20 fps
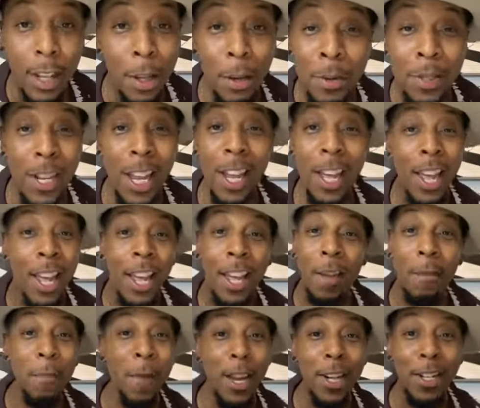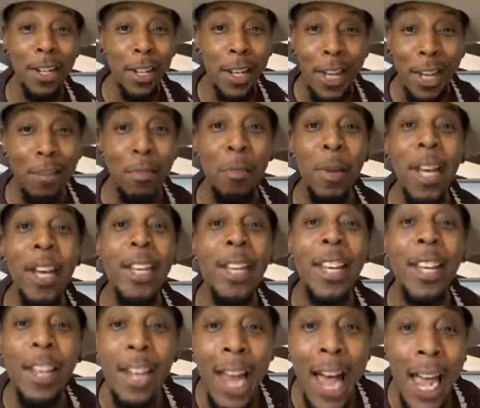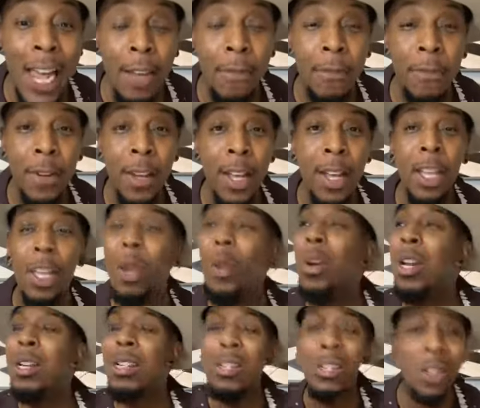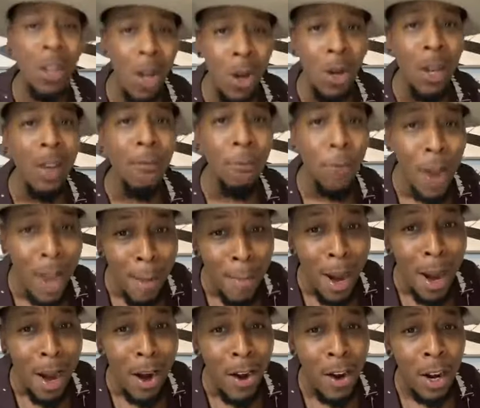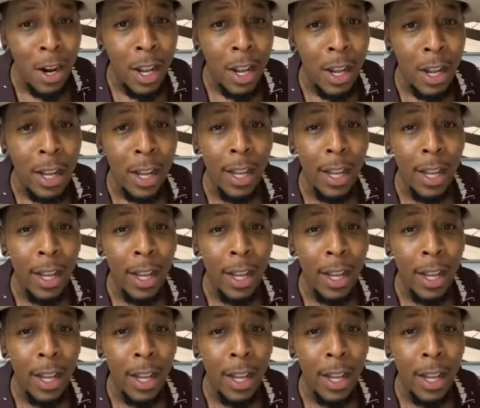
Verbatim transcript: You know what I'm saying? It makes it gives me a good life. You done stole it from her?